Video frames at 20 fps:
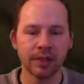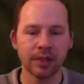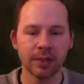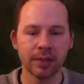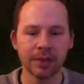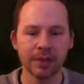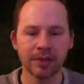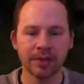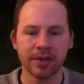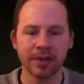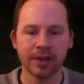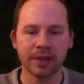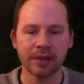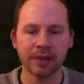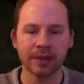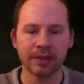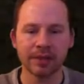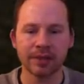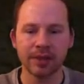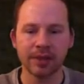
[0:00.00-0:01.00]
We've kind
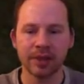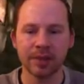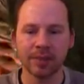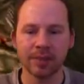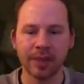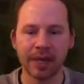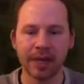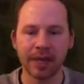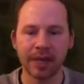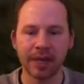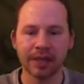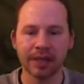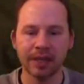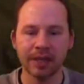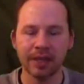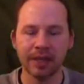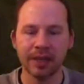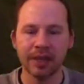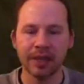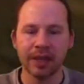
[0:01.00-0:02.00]
of circled back.
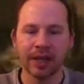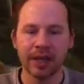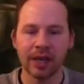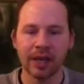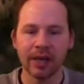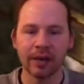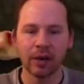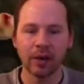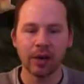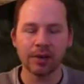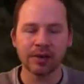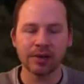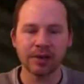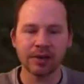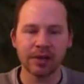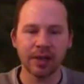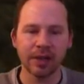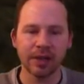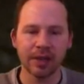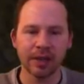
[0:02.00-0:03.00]
I lost,
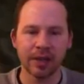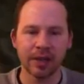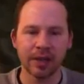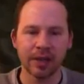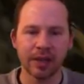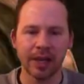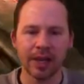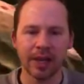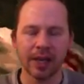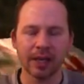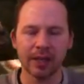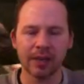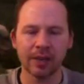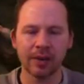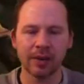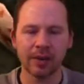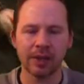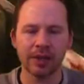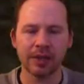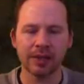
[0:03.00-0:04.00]
and I had
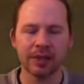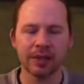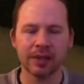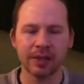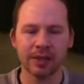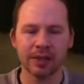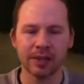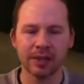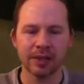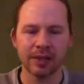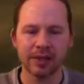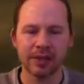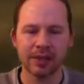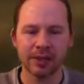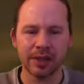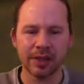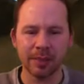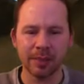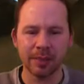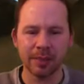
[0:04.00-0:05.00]
no idea. Did this
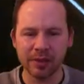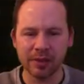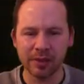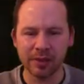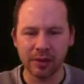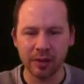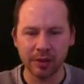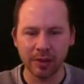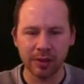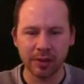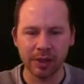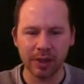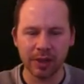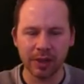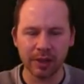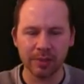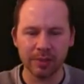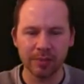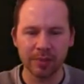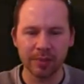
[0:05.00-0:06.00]
happen in stock Quake?
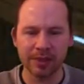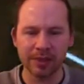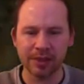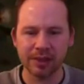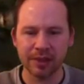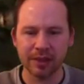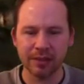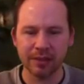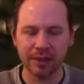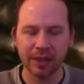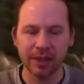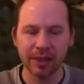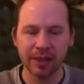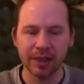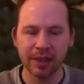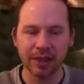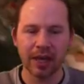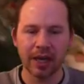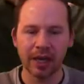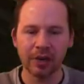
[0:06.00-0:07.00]
It must have.
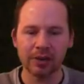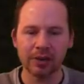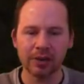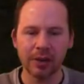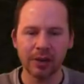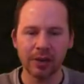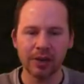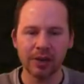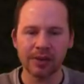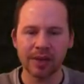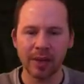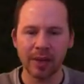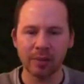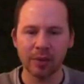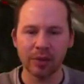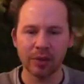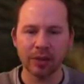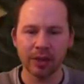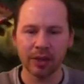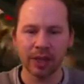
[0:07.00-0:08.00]
I lost all this ammo
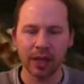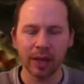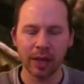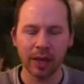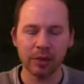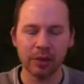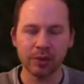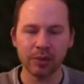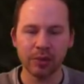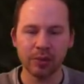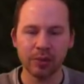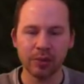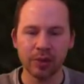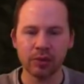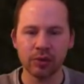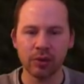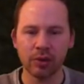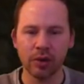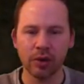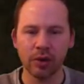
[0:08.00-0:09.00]
here. I was pretty
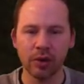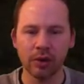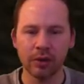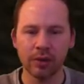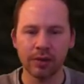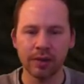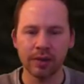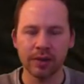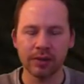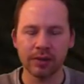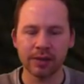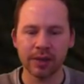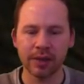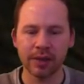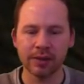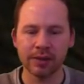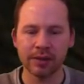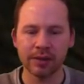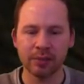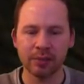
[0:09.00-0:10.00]
sure all of these
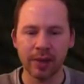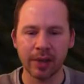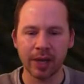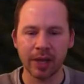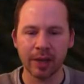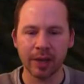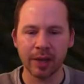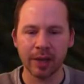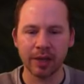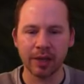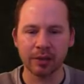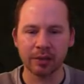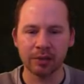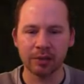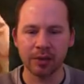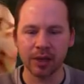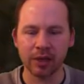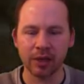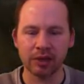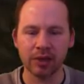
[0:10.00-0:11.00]
guys' backpacks
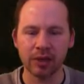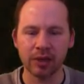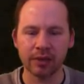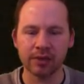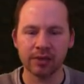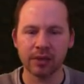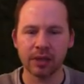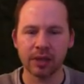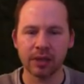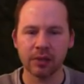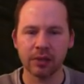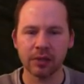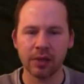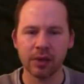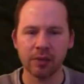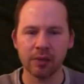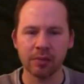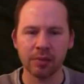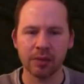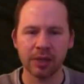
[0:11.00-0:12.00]
would actually have stayed
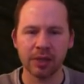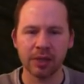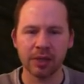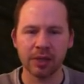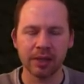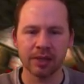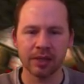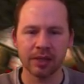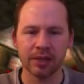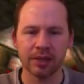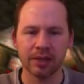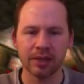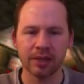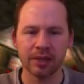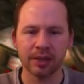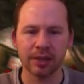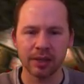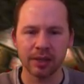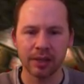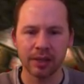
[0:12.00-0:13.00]
around, but I guess they
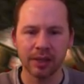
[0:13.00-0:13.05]
didn't.